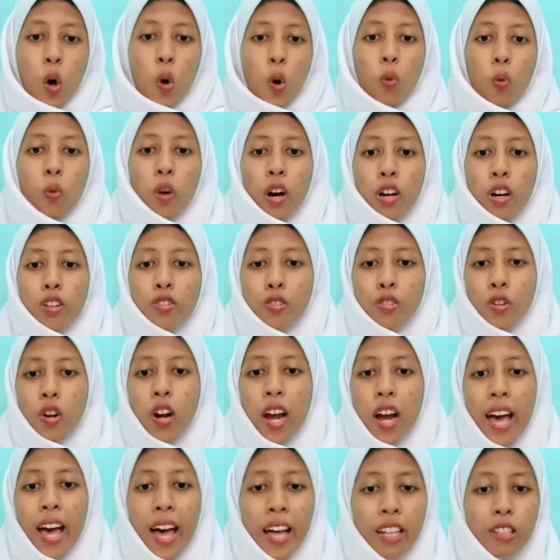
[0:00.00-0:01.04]
wash your
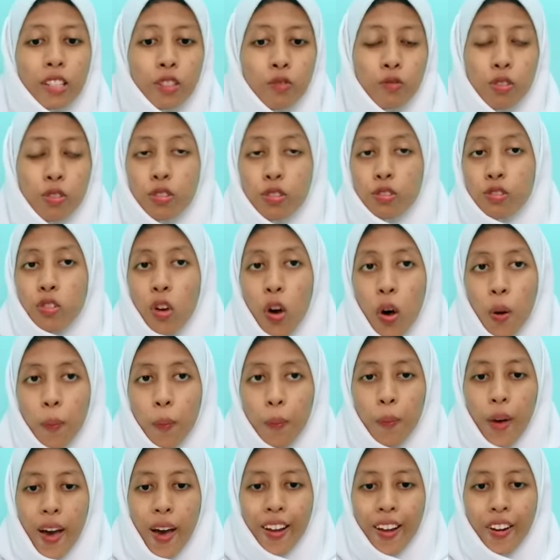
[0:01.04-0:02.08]
hands with
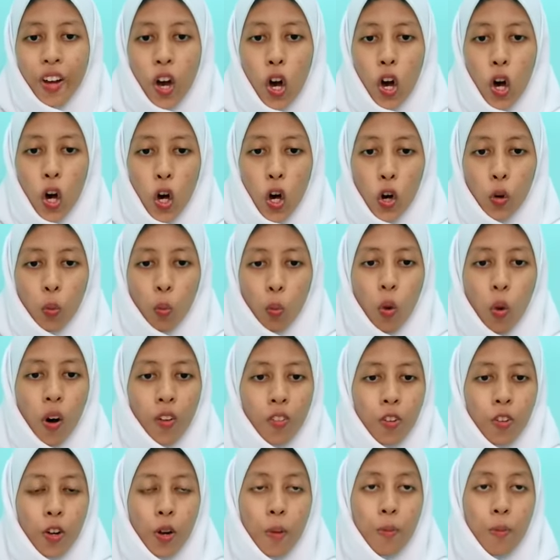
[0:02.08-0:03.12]
soap and hot
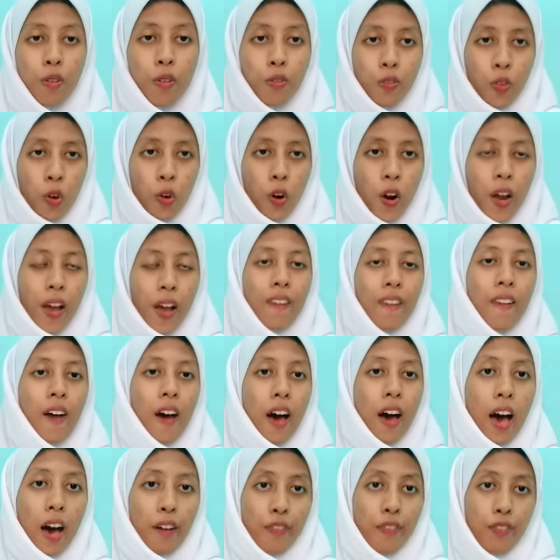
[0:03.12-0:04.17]
water before and
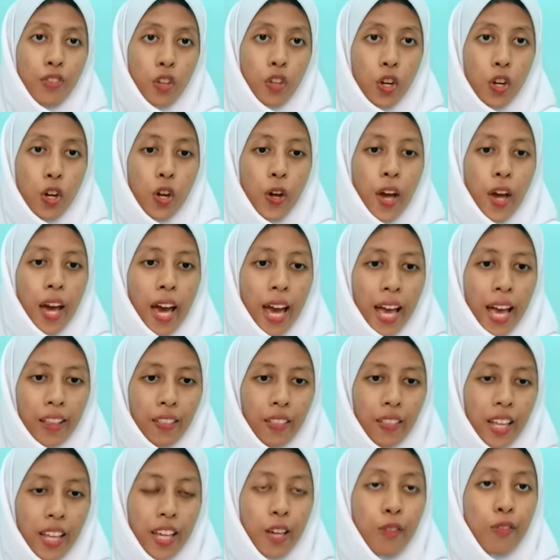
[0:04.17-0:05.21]
after
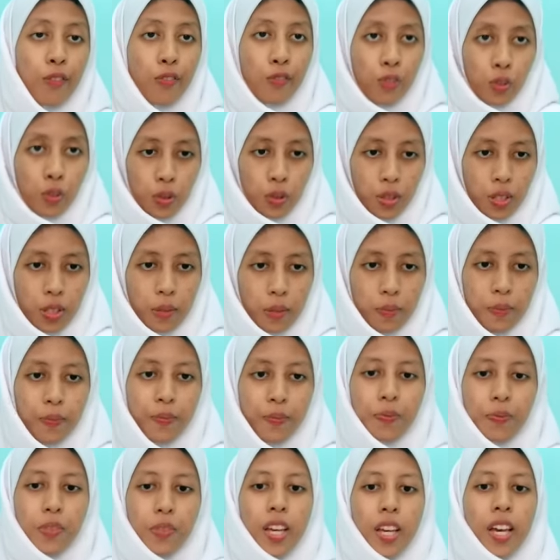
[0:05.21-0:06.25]
handling food.
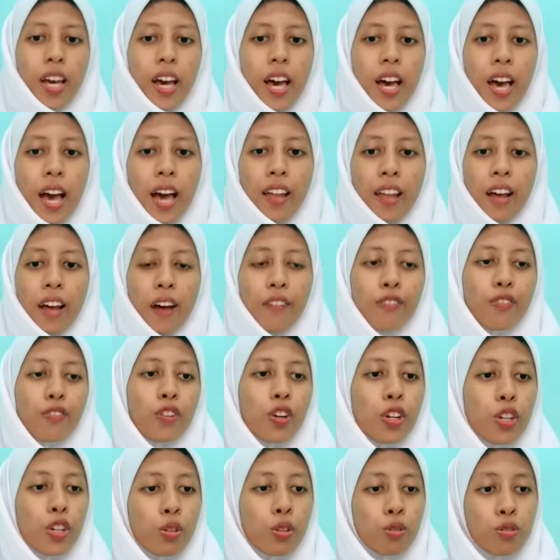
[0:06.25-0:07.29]
And after
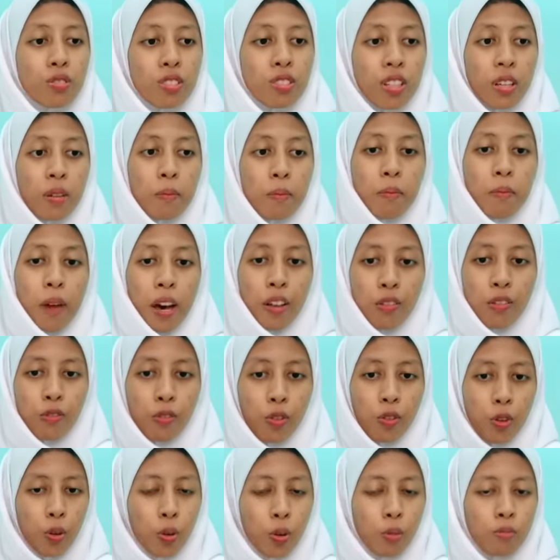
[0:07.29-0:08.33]
using
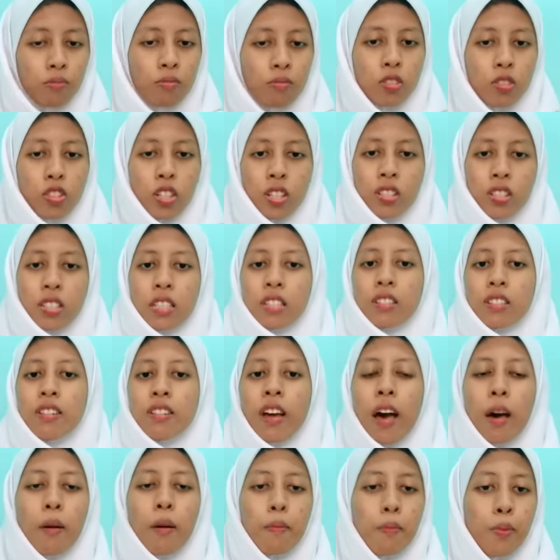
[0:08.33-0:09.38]
bathroom, changing
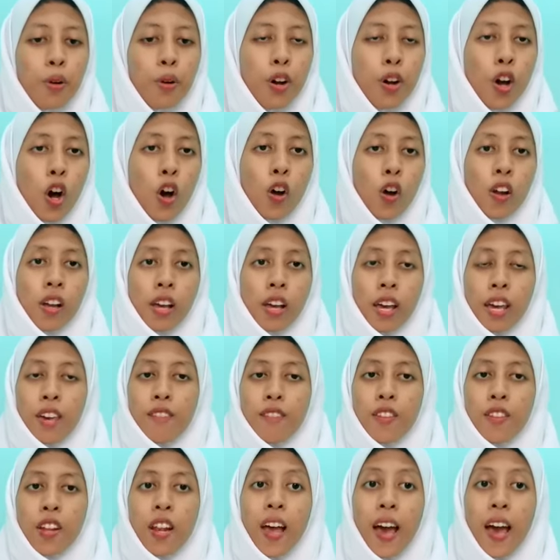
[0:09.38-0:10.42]
diaper, or
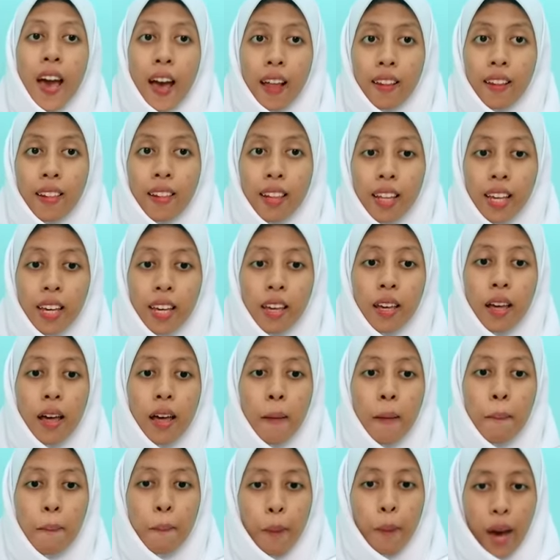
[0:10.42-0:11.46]
even handling
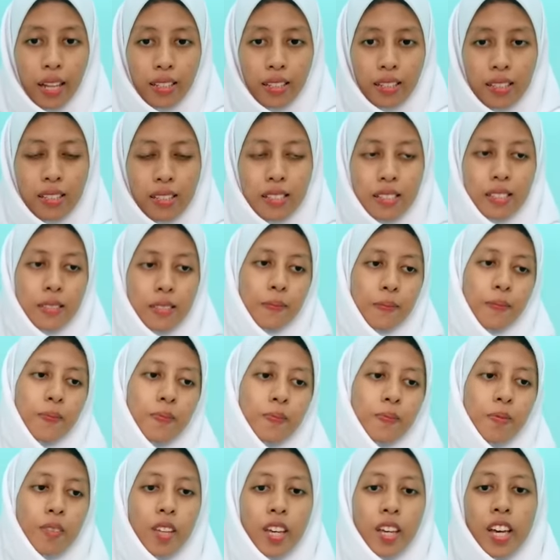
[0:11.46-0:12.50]
pets.
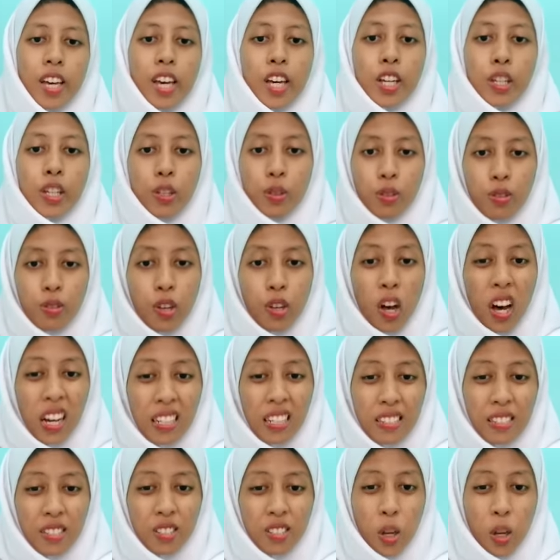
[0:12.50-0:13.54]
Use
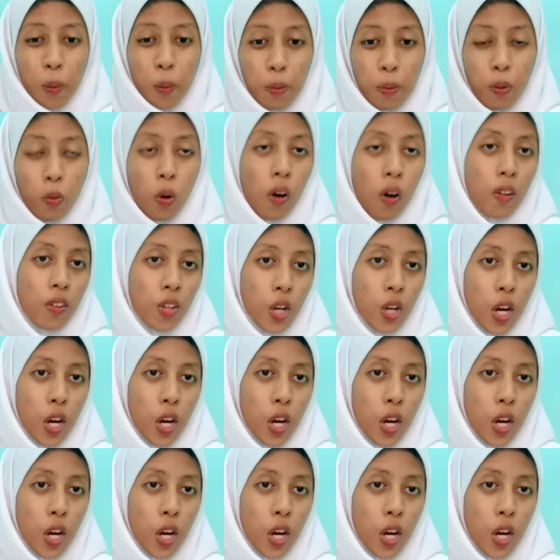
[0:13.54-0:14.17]
hot soapy water